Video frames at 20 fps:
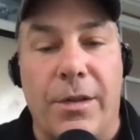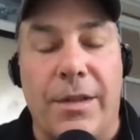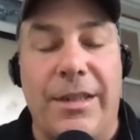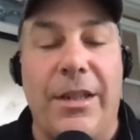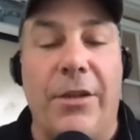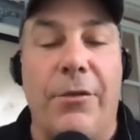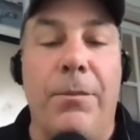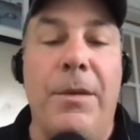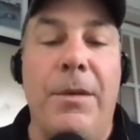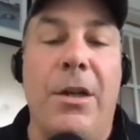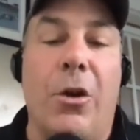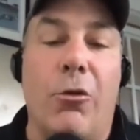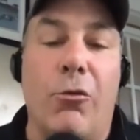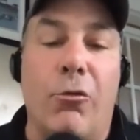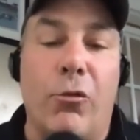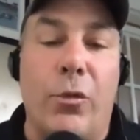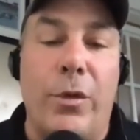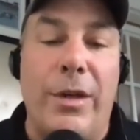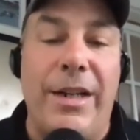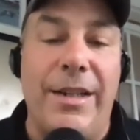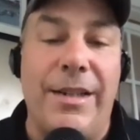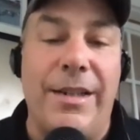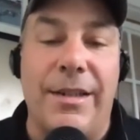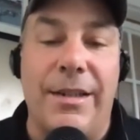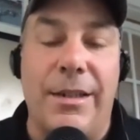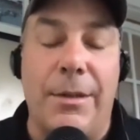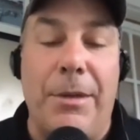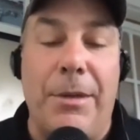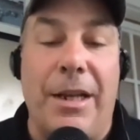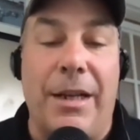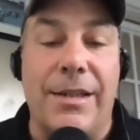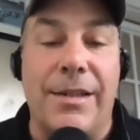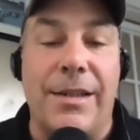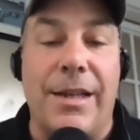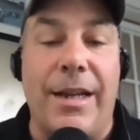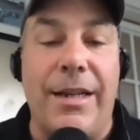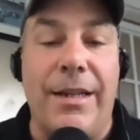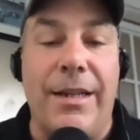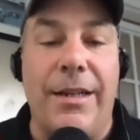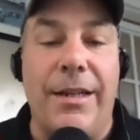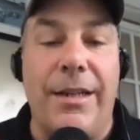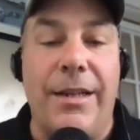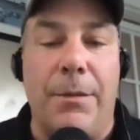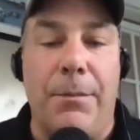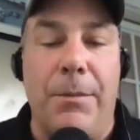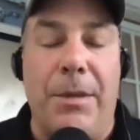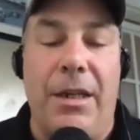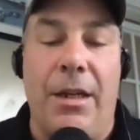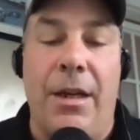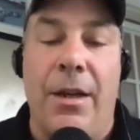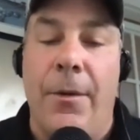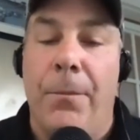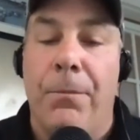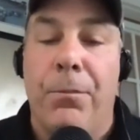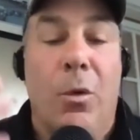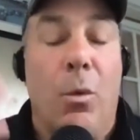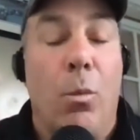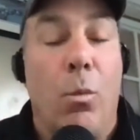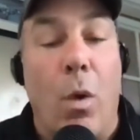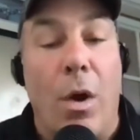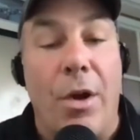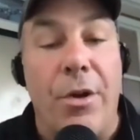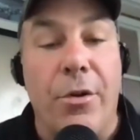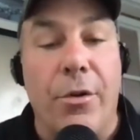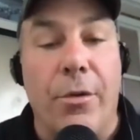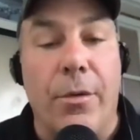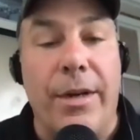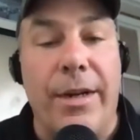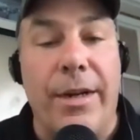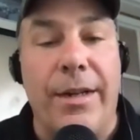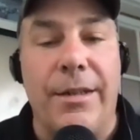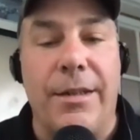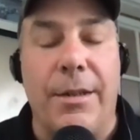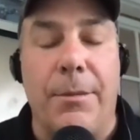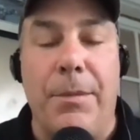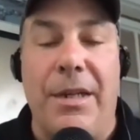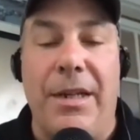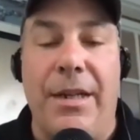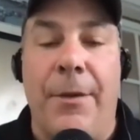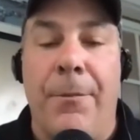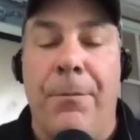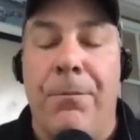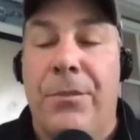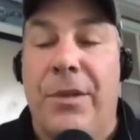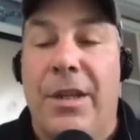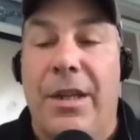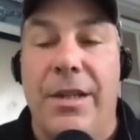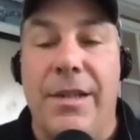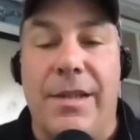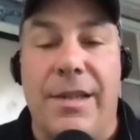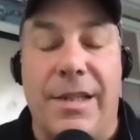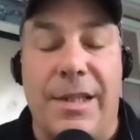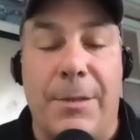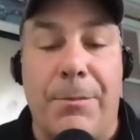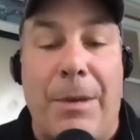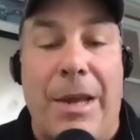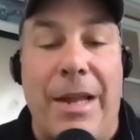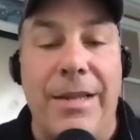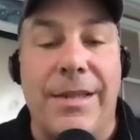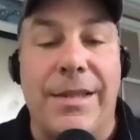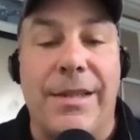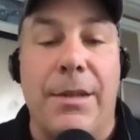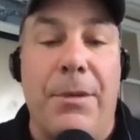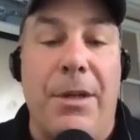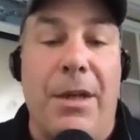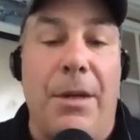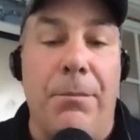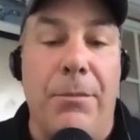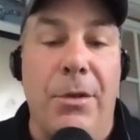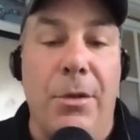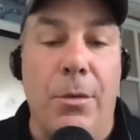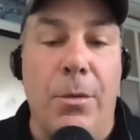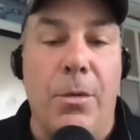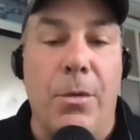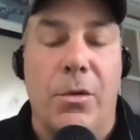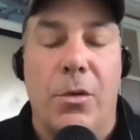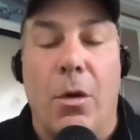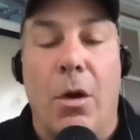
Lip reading: Give me a reason to be excited, to be wondering, to be in suspense, to be amused.